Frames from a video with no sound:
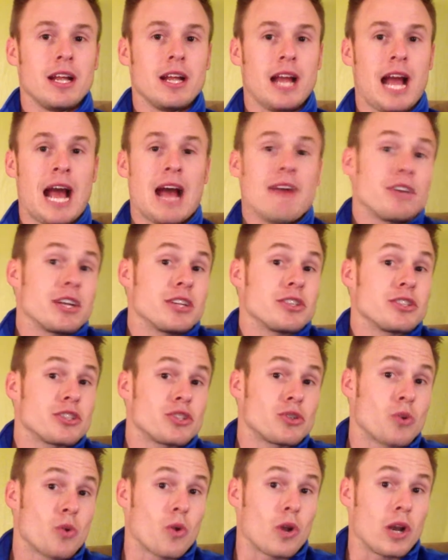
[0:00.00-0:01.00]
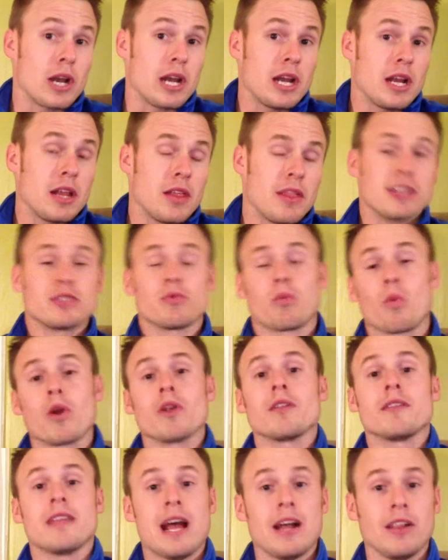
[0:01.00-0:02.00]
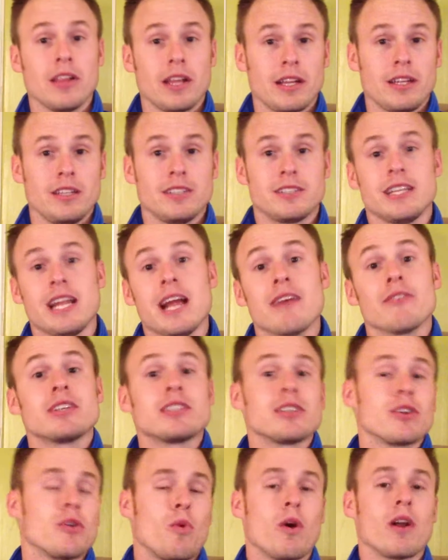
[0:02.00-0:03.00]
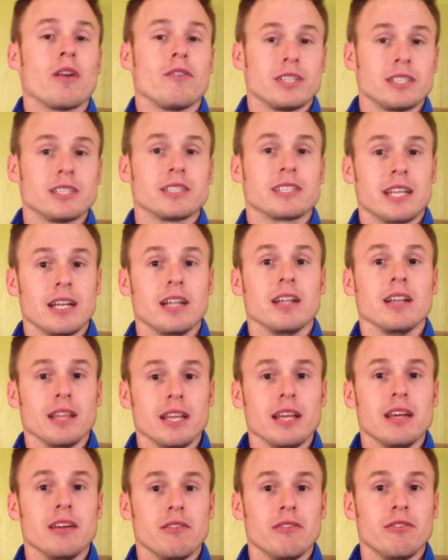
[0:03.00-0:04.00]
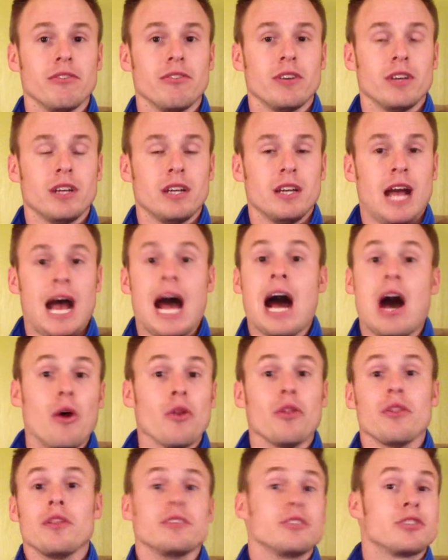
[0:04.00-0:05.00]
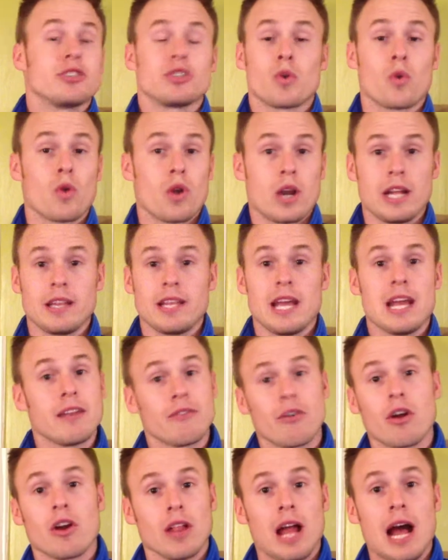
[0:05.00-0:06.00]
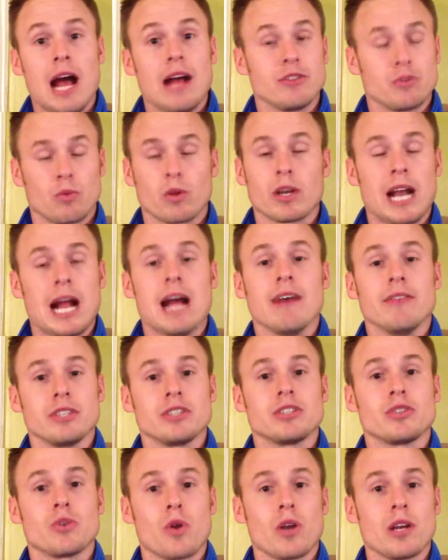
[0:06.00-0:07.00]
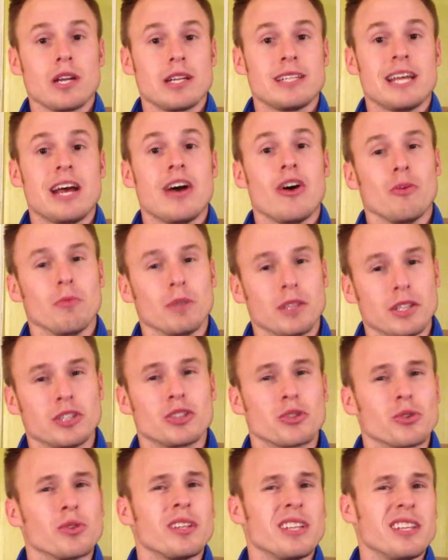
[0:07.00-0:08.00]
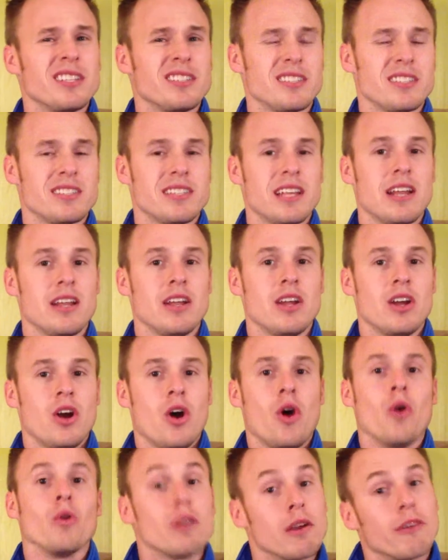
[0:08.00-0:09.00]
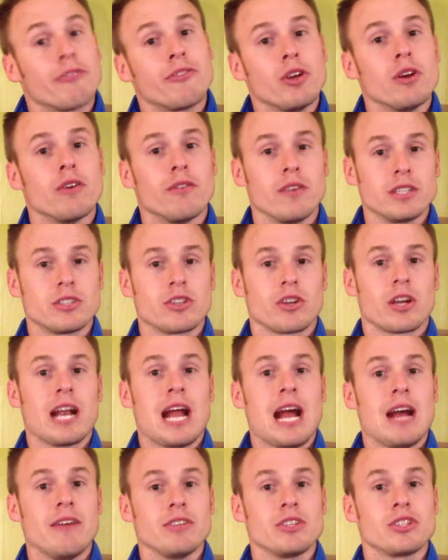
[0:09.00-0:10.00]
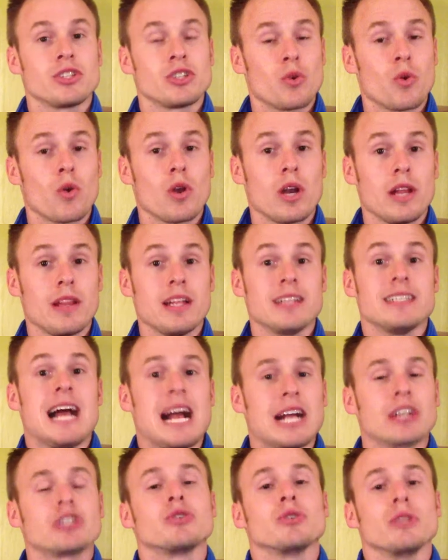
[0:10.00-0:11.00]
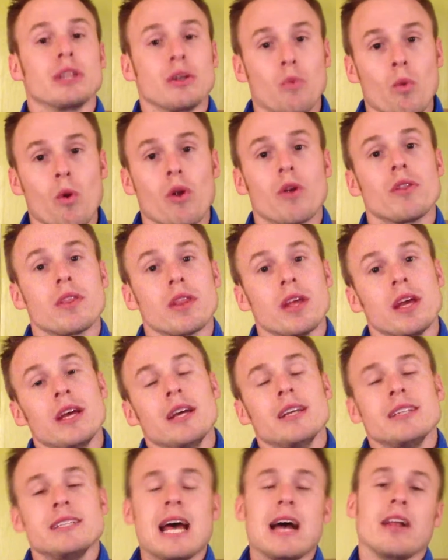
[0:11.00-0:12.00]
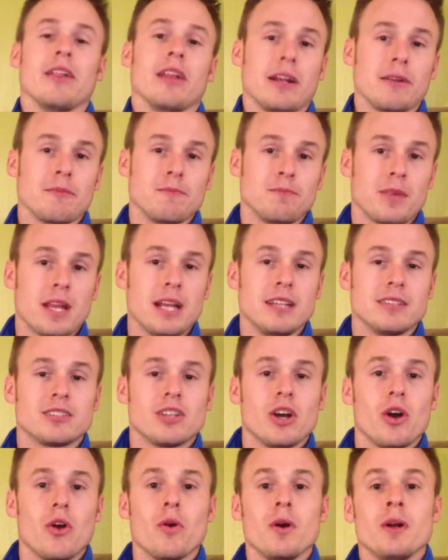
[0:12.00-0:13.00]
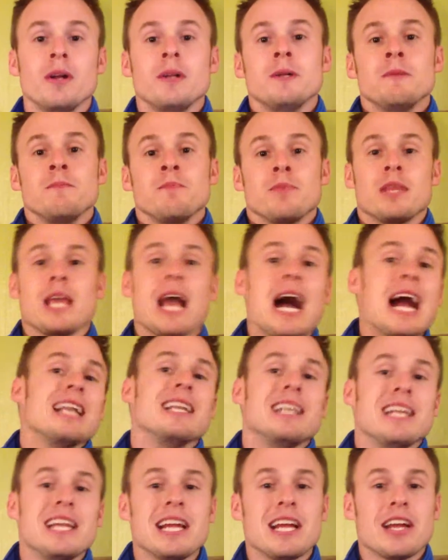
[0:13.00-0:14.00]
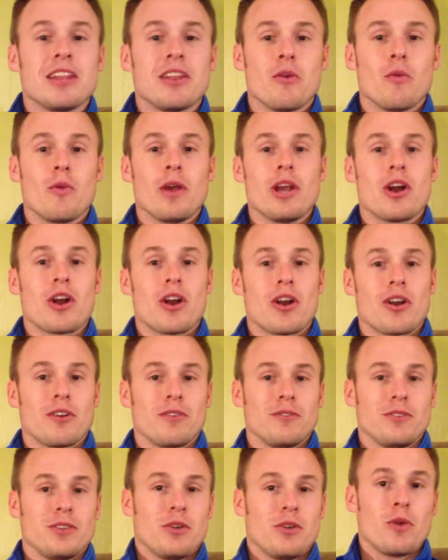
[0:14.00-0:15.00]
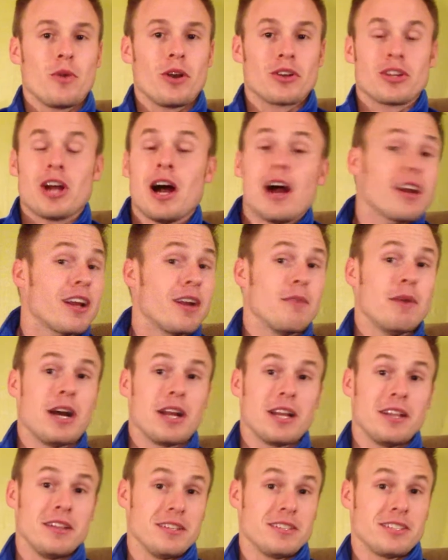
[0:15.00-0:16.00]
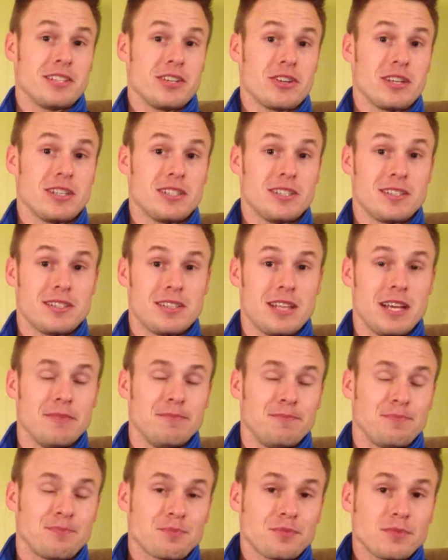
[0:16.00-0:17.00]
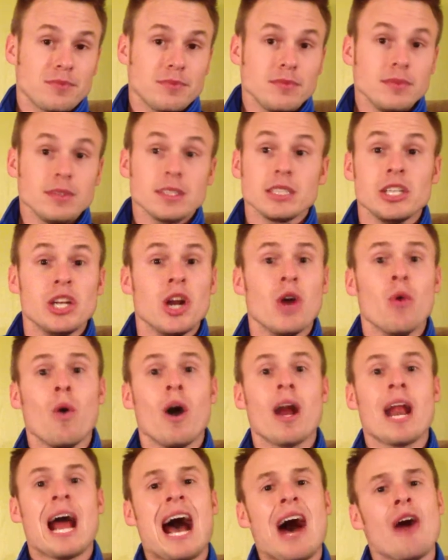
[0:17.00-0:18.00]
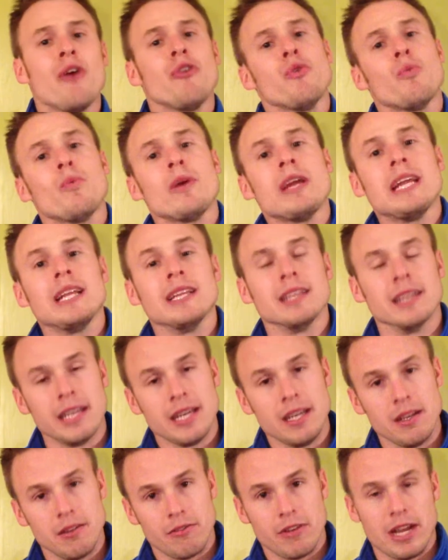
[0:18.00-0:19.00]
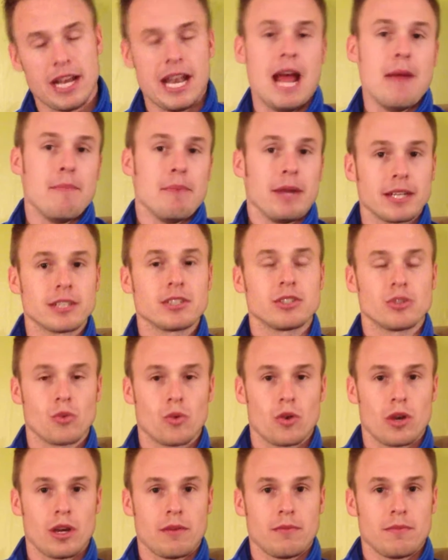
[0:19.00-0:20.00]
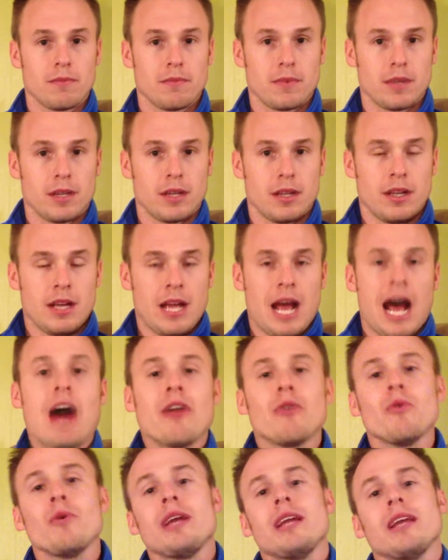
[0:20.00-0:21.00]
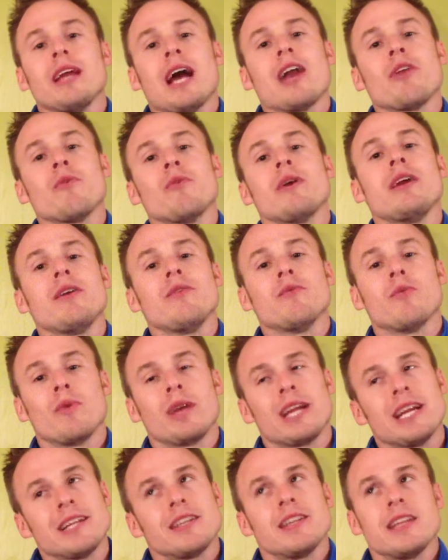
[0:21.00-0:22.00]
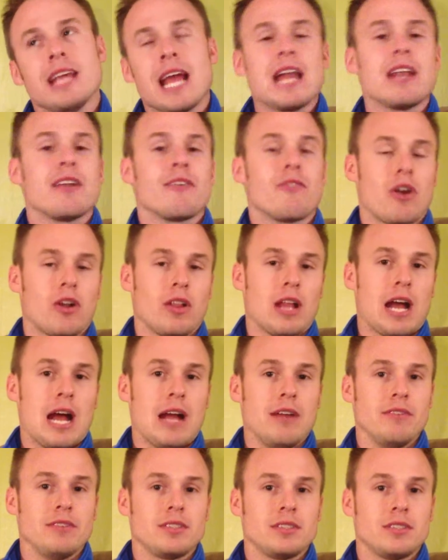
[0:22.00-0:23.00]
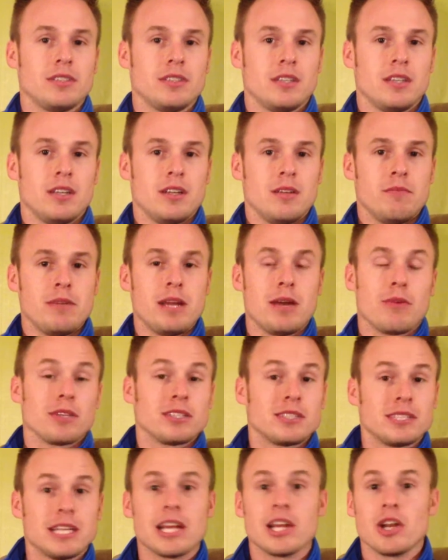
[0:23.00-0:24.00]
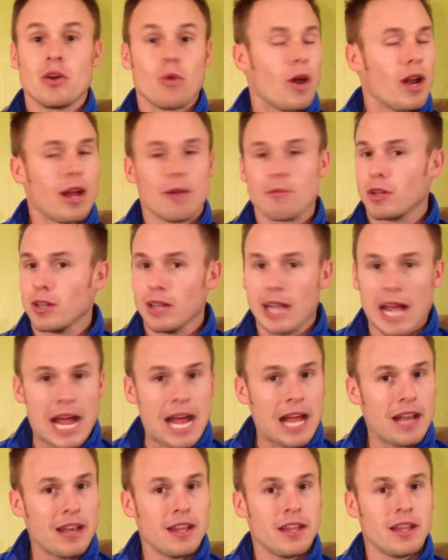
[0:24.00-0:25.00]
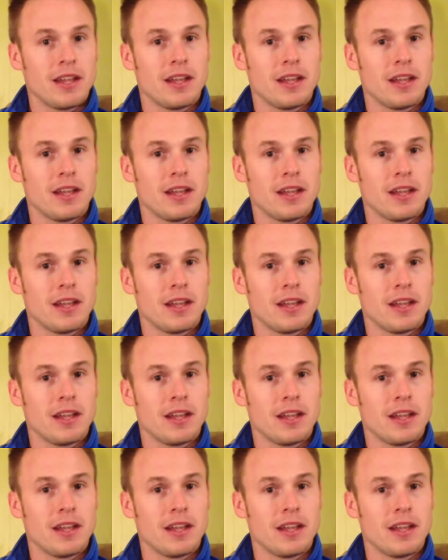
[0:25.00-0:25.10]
having a story that's worth telling. You see, every single one of us is going to live out this story. At the end of our lives, we're going to have a story to tell, but the truth is that only a few of us are going to have a story that's actually worth telling. And so the idea that we are talking about in this series is that, you know what, how do we live an epic story? How do we when we get to the end of our lives be able to say, you know what, I'm glad